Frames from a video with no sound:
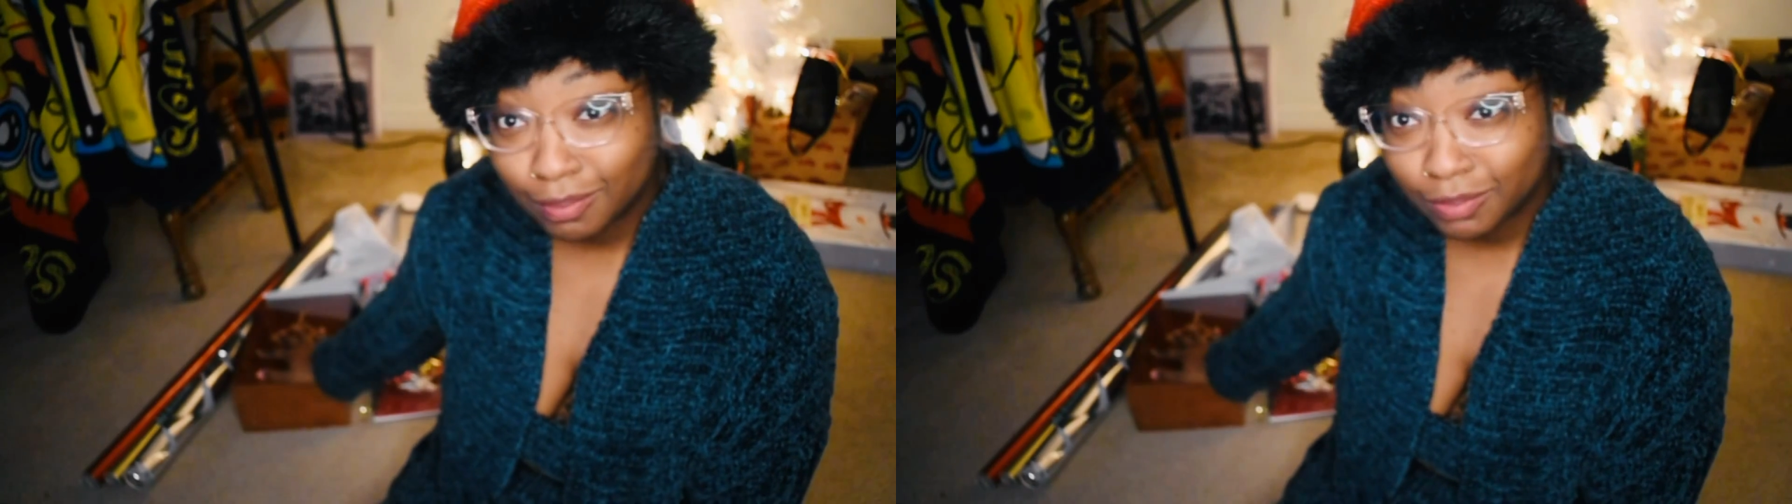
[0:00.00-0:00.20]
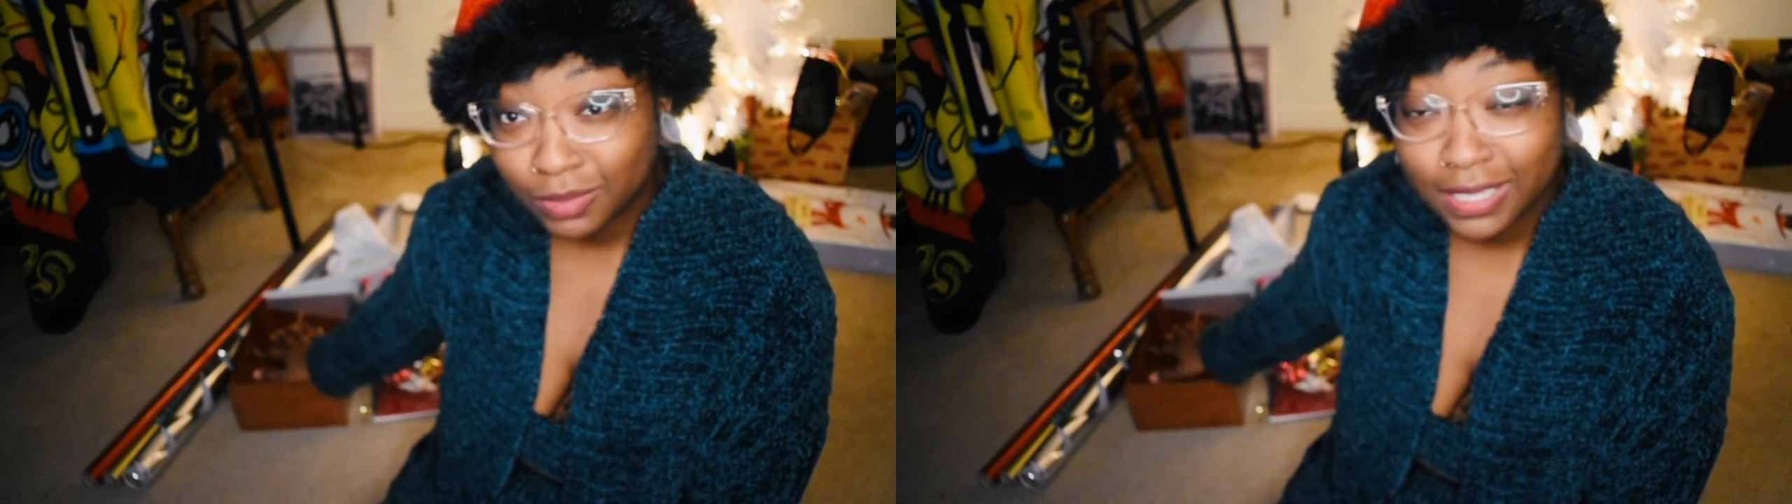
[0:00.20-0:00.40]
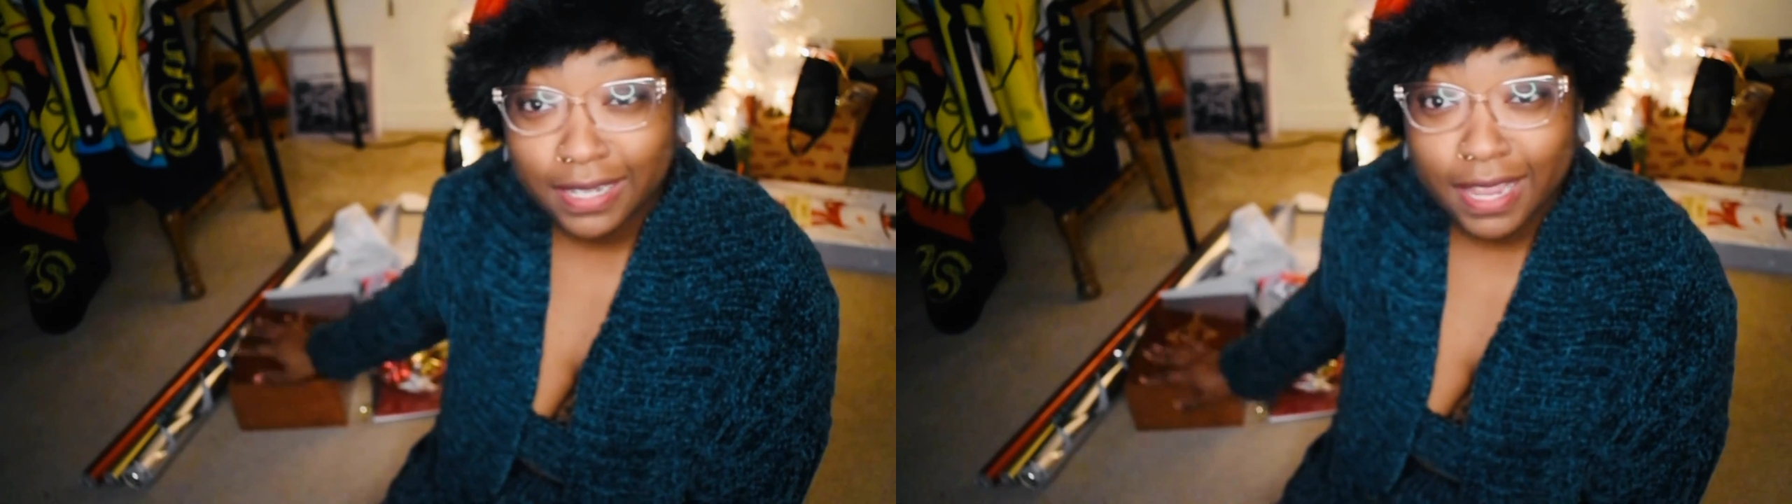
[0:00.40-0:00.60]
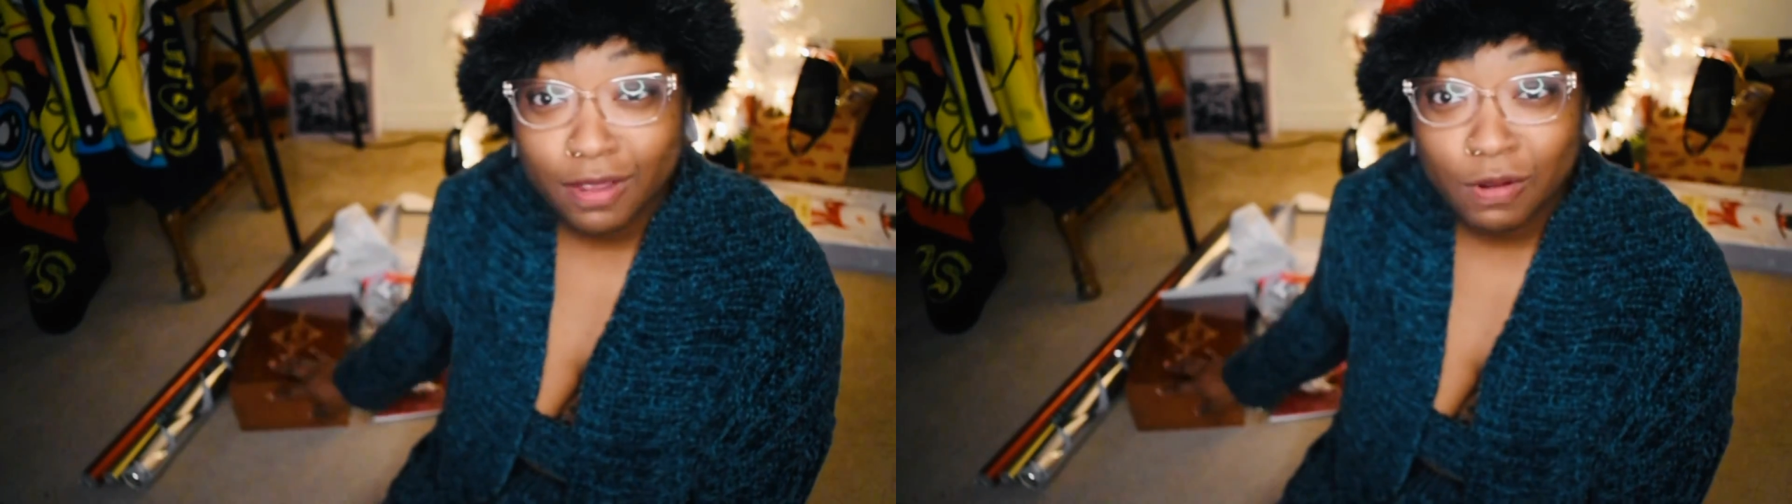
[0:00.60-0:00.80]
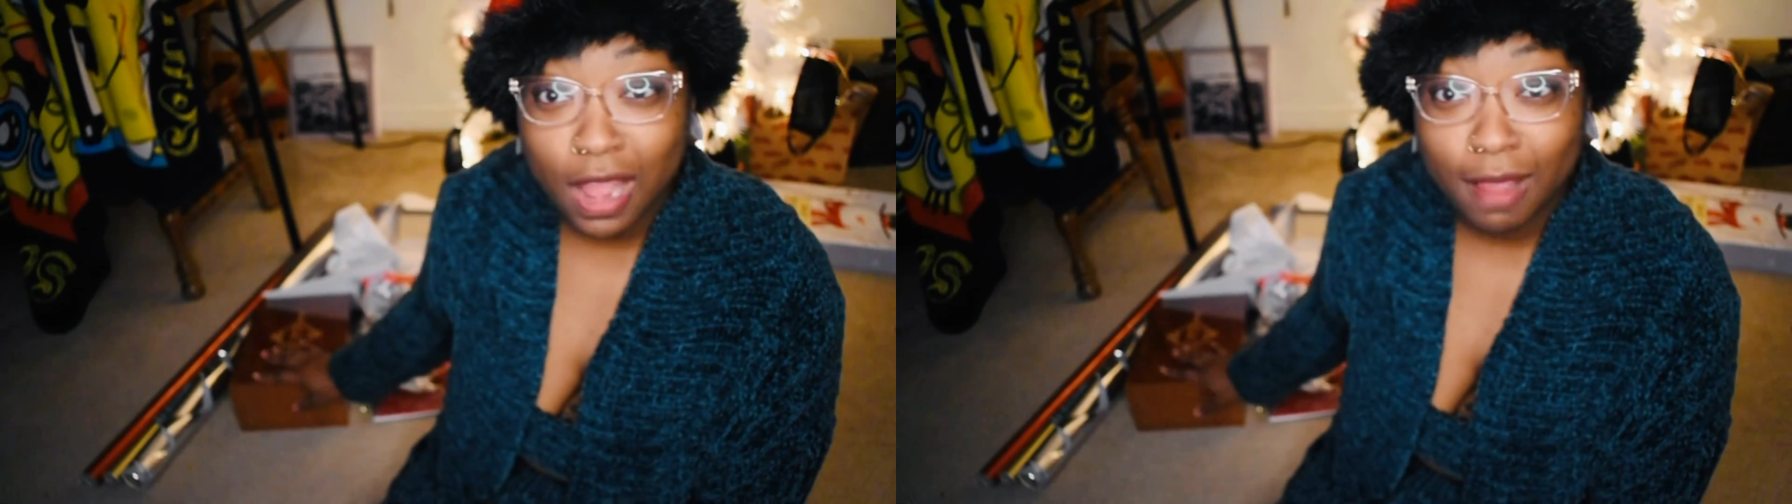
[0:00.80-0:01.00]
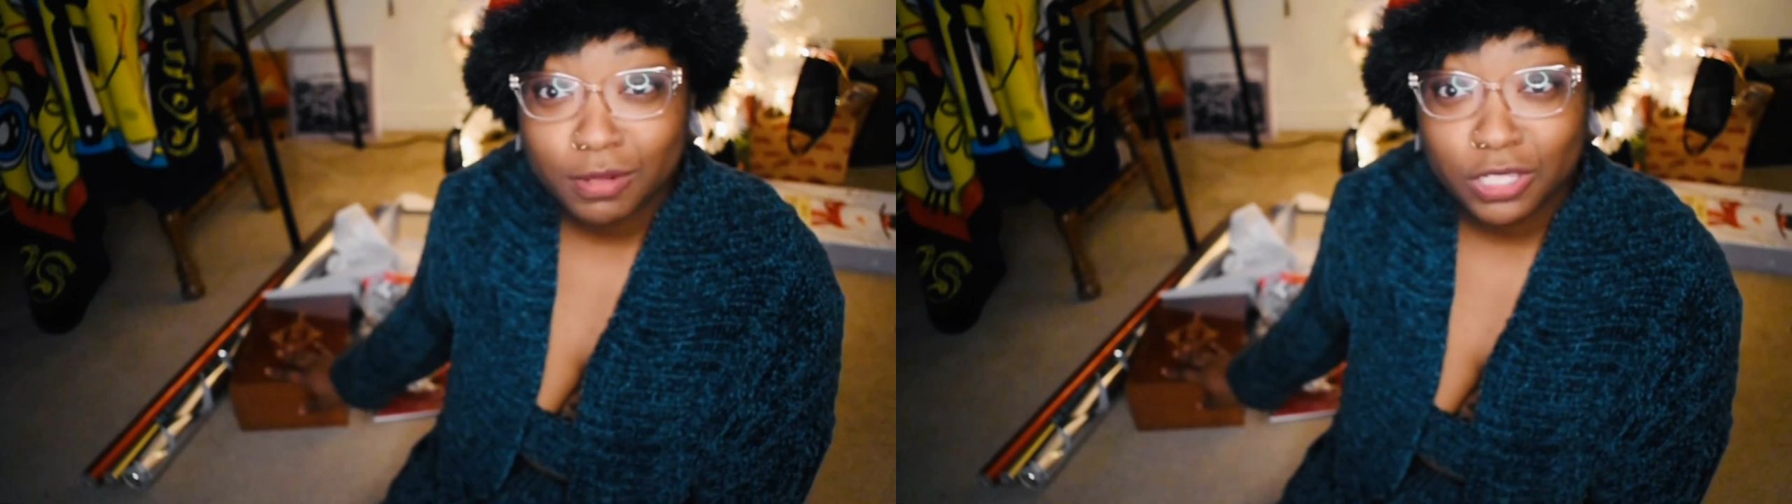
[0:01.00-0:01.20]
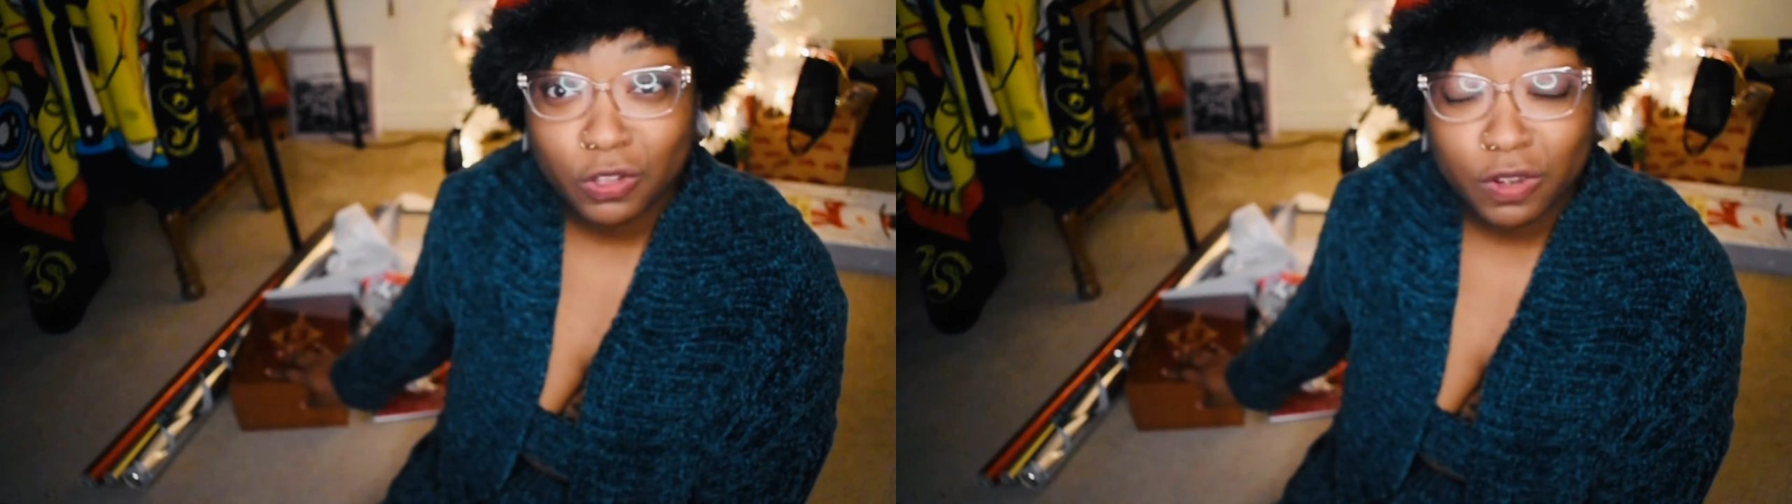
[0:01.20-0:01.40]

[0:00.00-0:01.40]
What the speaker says: Today I'm just